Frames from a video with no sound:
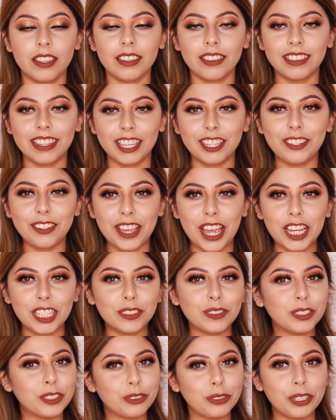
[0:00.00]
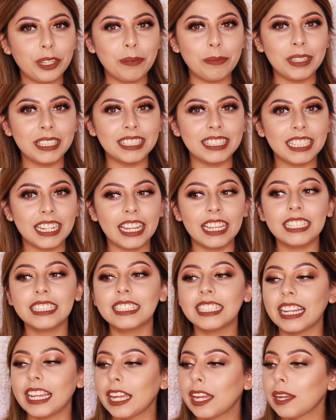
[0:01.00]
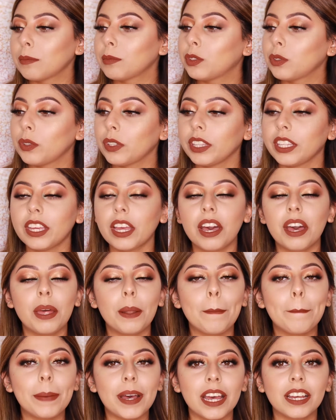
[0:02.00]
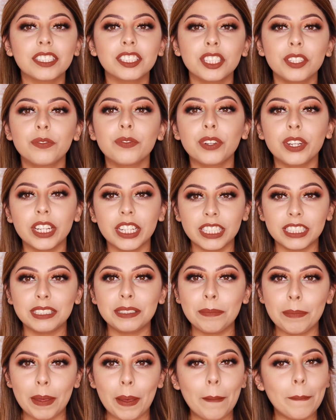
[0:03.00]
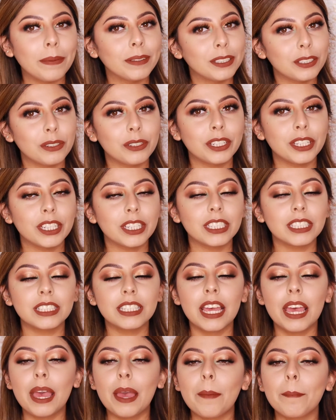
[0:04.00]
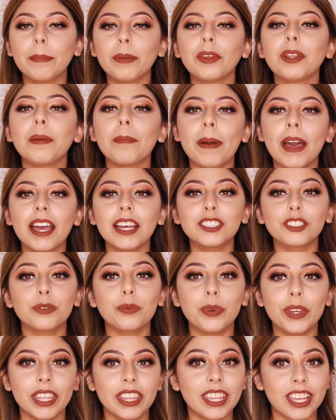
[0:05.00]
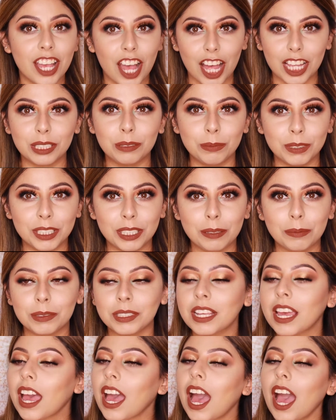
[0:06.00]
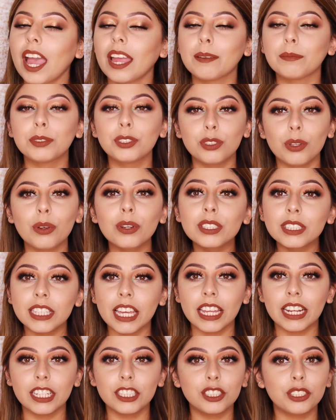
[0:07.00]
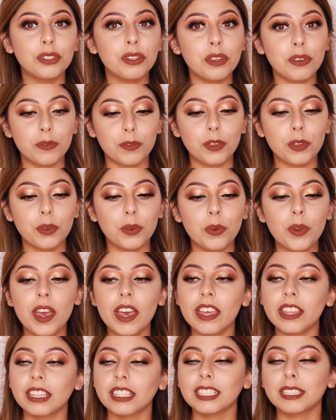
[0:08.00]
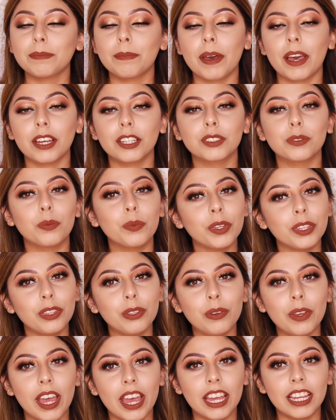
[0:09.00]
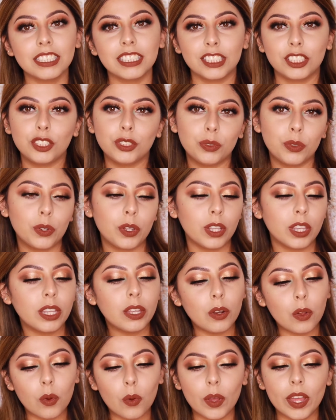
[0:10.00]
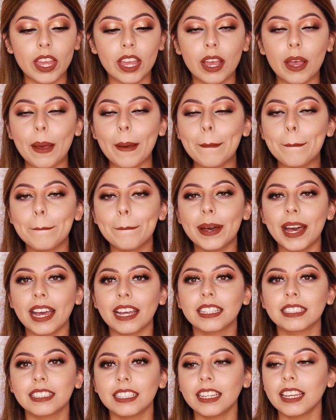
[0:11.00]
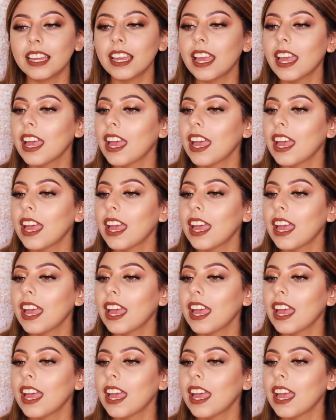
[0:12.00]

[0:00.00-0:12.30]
Thank you guys for joining me today. Today I'm doing the unboxing for Isabel Bedoya's beauty box with Cosmetips. I'm so excited to review this box with you guys and do a little quick unboxing.